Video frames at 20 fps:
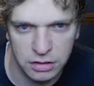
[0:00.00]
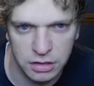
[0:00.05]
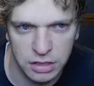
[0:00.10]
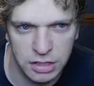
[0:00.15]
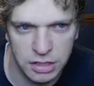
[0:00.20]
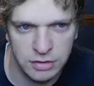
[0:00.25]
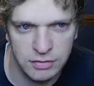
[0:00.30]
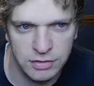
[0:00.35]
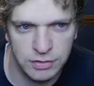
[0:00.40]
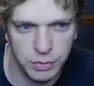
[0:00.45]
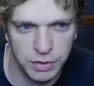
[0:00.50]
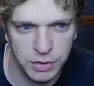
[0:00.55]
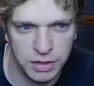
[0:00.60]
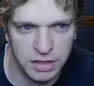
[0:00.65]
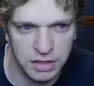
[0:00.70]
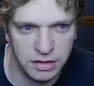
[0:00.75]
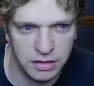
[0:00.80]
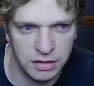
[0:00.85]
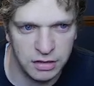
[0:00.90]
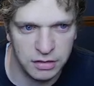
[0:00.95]
Even if
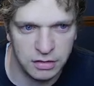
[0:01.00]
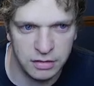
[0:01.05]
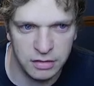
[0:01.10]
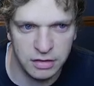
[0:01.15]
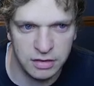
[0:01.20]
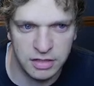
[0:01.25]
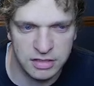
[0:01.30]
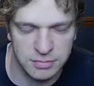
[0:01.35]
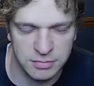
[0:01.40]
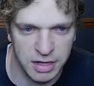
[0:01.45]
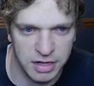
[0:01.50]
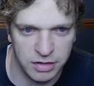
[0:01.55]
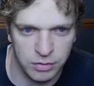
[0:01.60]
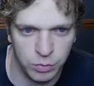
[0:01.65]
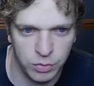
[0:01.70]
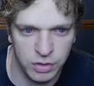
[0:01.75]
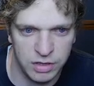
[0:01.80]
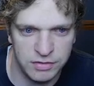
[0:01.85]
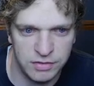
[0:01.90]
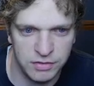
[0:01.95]
it doesn't matter.
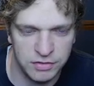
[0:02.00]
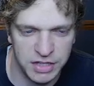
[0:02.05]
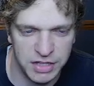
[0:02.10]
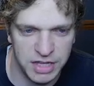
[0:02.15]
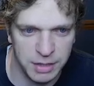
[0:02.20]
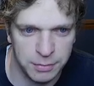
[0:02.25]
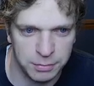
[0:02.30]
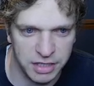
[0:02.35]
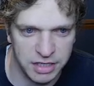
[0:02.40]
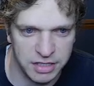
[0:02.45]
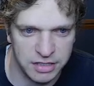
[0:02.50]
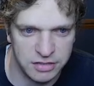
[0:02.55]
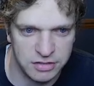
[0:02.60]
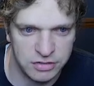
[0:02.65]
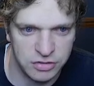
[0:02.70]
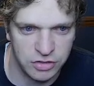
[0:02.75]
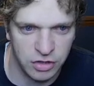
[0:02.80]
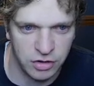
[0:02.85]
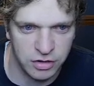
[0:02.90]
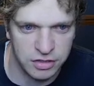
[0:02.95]
Even if you can't play
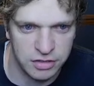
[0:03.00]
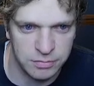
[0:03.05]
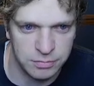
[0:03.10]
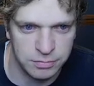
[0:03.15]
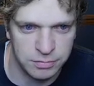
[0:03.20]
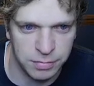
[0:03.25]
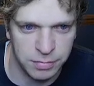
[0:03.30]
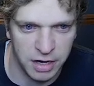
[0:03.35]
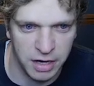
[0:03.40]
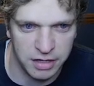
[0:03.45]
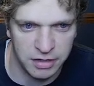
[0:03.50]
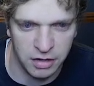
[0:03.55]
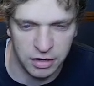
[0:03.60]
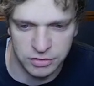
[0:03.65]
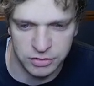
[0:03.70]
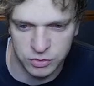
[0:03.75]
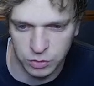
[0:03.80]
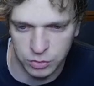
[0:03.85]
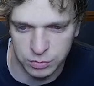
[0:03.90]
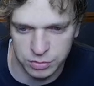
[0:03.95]
Charring Bite on
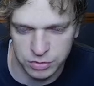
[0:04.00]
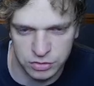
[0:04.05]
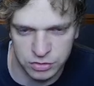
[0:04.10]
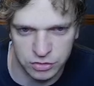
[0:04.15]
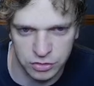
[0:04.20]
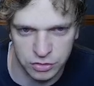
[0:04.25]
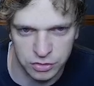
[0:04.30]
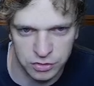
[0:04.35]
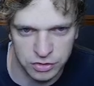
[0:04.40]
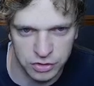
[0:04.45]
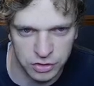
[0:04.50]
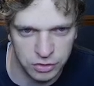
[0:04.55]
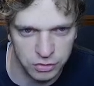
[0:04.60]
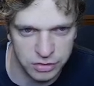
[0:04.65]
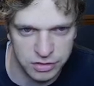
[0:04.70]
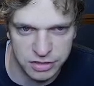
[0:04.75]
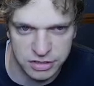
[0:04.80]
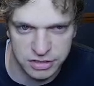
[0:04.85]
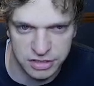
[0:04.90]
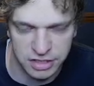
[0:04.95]
Storm turn 2, it
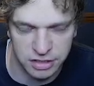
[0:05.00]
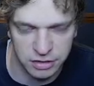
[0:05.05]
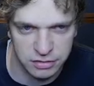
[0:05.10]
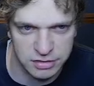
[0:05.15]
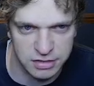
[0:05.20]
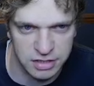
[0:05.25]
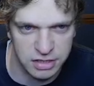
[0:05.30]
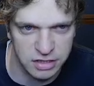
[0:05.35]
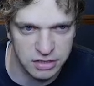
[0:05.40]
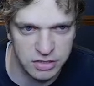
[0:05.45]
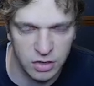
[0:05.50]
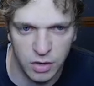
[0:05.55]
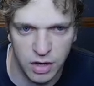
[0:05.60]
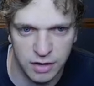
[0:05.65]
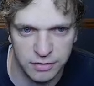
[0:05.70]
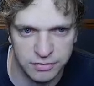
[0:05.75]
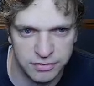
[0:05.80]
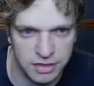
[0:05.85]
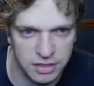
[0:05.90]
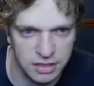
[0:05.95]
just kills things so
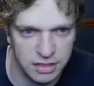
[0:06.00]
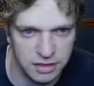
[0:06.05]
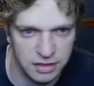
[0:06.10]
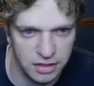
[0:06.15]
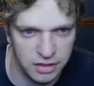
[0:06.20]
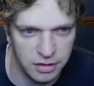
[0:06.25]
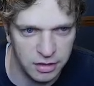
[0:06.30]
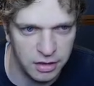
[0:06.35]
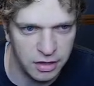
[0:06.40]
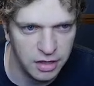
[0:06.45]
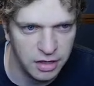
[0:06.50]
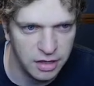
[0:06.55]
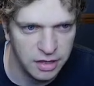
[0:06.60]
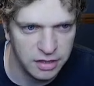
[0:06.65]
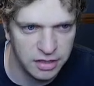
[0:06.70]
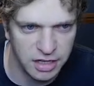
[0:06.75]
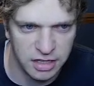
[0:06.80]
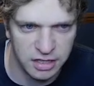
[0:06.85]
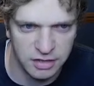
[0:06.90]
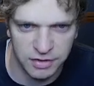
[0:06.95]
often, and then the
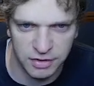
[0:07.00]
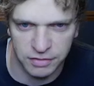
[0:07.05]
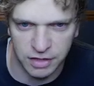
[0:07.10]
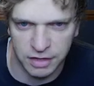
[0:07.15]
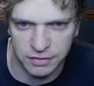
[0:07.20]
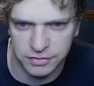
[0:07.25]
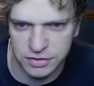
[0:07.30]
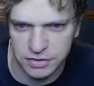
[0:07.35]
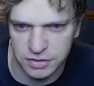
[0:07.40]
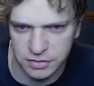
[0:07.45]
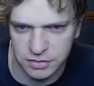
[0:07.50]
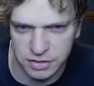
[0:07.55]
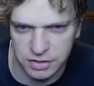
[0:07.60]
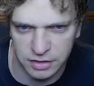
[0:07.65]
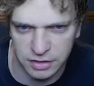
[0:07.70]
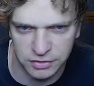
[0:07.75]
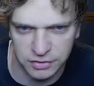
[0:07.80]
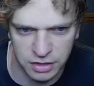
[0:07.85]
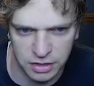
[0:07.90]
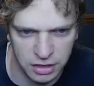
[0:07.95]
gaining 5 life is so
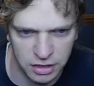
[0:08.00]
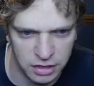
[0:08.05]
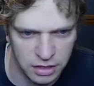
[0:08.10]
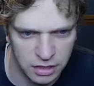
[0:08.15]
significant.